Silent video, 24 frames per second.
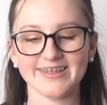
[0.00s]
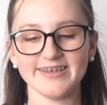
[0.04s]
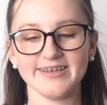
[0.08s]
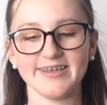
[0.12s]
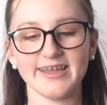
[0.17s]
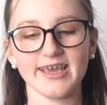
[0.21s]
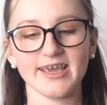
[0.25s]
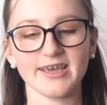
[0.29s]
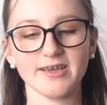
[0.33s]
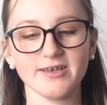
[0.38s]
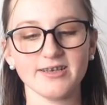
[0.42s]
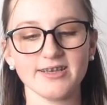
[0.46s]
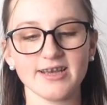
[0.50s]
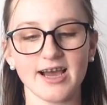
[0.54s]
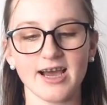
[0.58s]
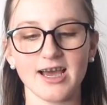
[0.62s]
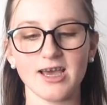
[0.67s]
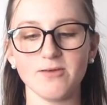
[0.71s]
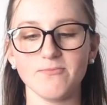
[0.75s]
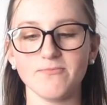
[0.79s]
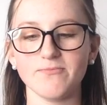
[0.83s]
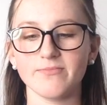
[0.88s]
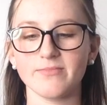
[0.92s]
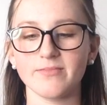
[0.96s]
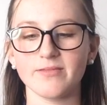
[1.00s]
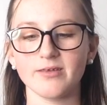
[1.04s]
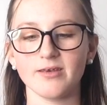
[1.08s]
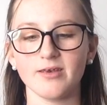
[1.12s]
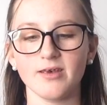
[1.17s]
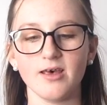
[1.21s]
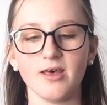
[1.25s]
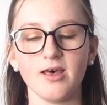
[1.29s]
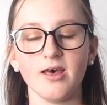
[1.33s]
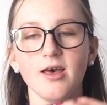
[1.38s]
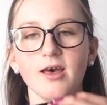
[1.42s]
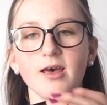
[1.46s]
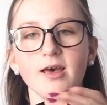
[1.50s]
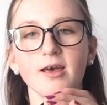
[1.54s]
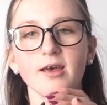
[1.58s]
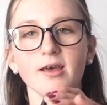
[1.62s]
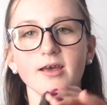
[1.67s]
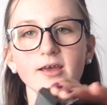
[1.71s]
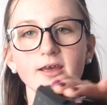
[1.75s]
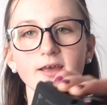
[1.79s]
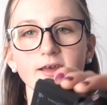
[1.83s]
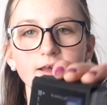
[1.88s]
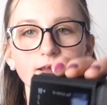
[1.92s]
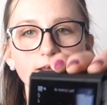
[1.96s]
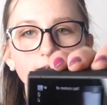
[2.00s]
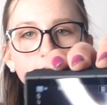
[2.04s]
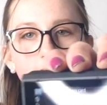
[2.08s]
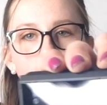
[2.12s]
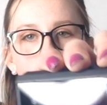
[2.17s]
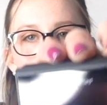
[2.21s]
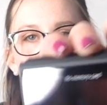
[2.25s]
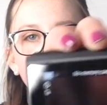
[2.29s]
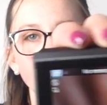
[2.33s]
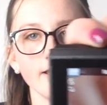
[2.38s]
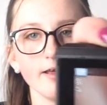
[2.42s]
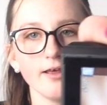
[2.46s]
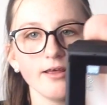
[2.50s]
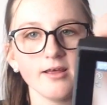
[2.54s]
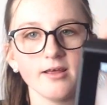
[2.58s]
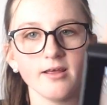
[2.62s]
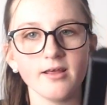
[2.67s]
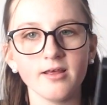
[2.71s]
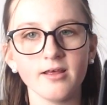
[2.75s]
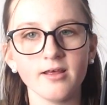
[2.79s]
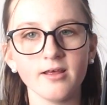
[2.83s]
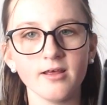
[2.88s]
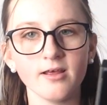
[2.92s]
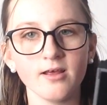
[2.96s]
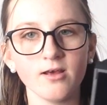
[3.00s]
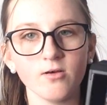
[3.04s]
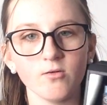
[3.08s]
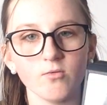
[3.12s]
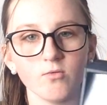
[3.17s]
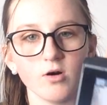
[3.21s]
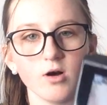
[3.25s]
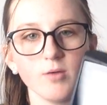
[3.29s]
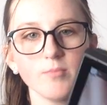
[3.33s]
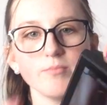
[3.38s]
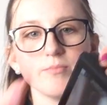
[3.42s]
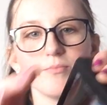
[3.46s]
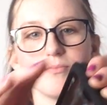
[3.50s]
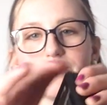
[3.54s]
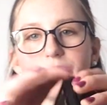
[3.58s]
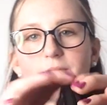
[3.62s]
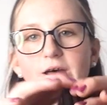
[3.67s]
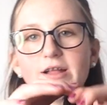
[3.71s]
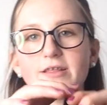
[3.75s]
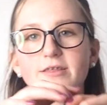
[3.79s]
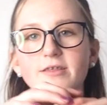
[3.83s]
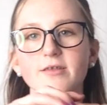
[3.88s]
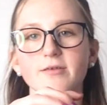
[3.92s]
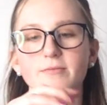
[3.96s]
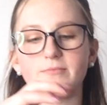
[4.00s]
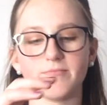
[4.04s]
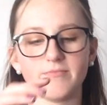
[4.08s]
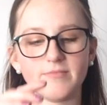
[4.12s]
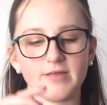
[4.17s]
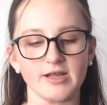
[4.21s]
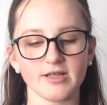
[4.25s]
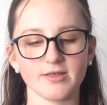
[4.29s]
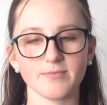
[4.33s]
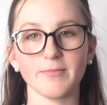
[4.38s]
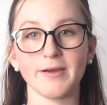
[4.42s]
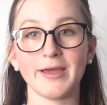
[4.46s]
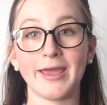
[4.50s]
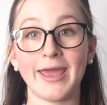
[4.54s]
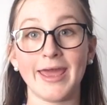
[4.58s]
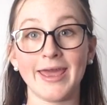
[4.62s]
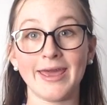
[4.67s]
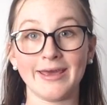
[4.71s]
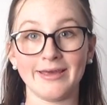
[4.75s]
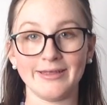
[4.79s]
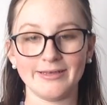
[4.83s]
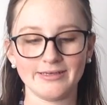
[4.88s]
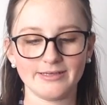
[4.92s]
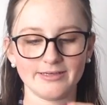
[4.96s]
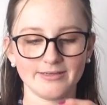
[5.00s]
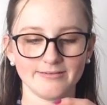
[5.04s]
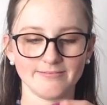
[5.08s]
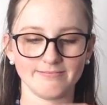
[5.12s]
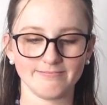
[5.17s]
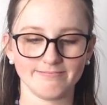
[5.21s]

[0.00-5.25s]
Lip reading: the date and time, and well, that's my hand.